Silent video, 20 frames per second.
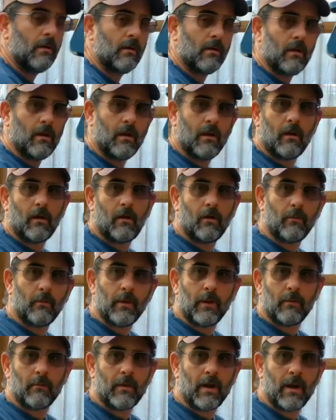all the
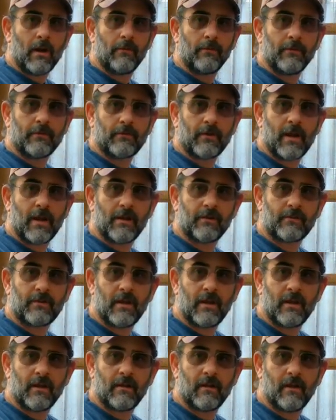way around the trash
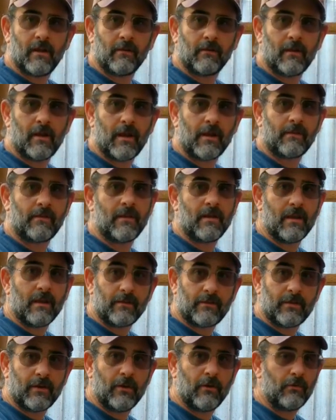can, unlike
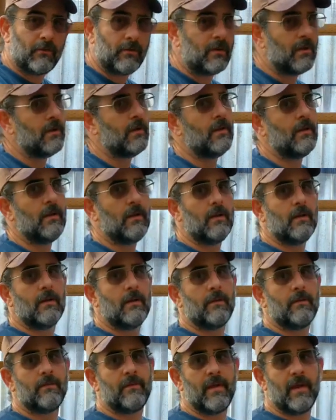the tote
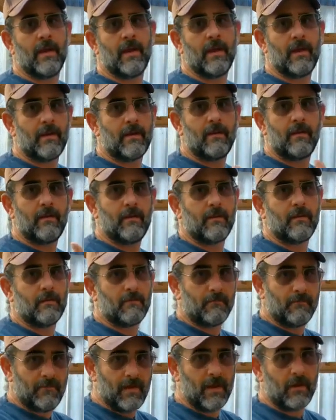that
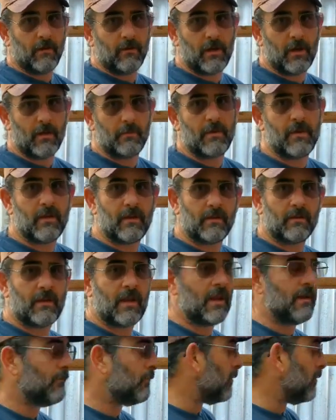failed on me and gave